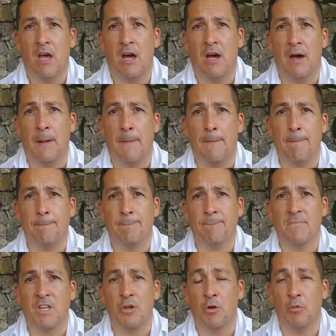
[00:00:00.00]
um,
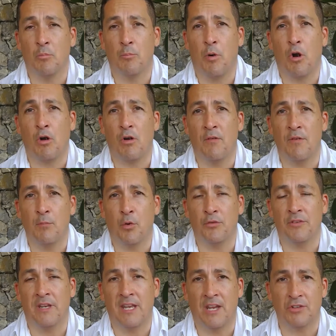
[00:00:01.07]
you know, part of a
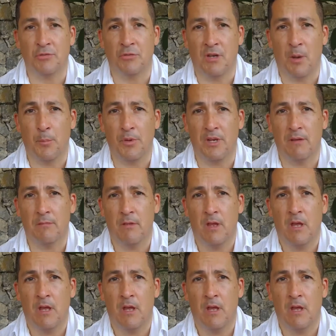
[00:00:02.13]
multinational company.